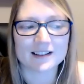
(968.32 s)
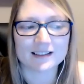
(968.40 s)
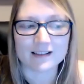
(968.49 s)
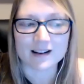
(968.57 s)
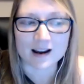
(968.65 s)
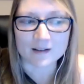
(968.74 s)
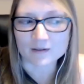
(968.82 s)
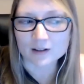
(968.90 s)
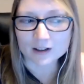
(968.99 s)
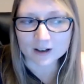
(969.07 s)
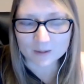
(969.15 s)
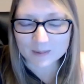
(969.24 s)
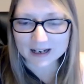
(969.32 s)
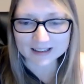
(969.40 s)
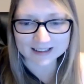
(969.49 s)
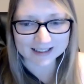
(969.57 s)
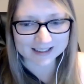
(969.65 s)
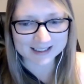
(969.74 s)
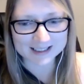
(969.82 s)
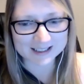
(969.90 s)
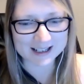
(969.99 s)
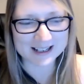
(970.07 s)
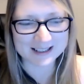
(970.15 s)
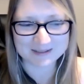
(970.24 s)
I'll never go back to
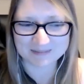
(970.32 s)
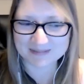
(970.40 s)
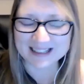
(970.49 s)
Instagram.